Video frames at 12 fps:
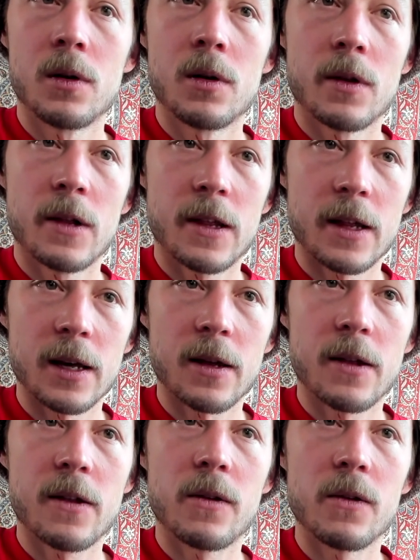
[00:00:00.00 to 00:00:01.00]

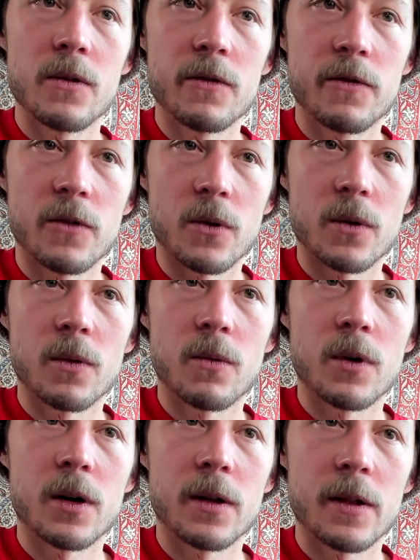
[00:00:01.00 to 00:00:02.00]
6, 2, 4,
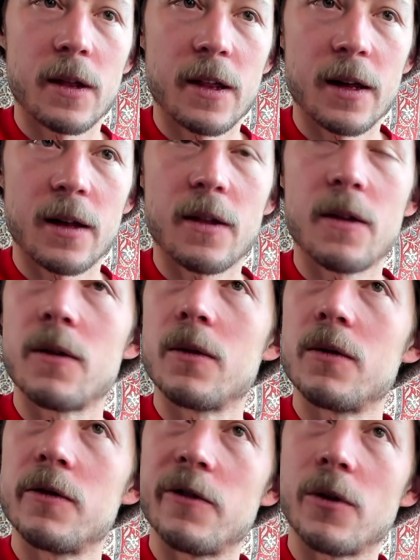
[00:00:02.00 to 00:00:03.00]
1, 6,
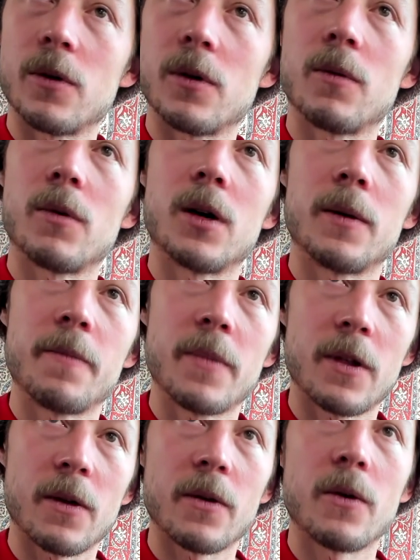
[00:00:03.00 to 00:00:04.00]
2, 4, 1.
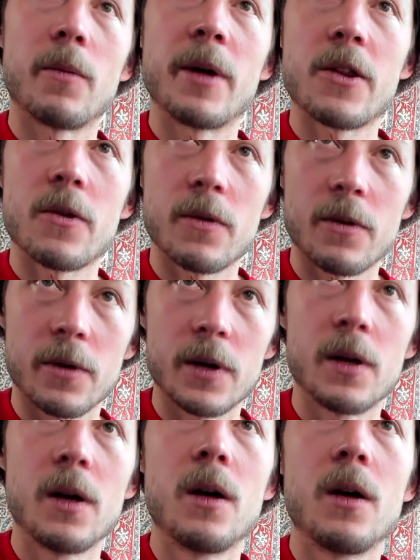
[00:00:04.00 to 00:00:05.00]
So the whole measure,
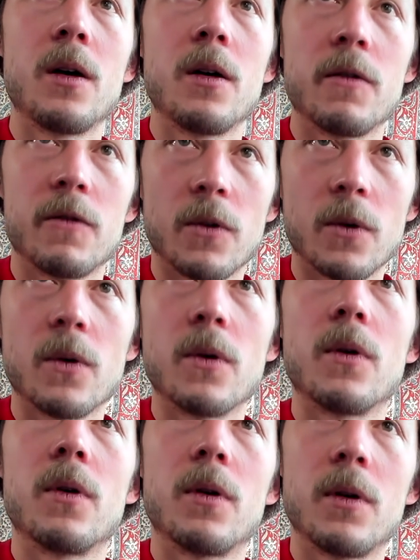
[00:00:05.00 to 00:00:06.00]
3, 4.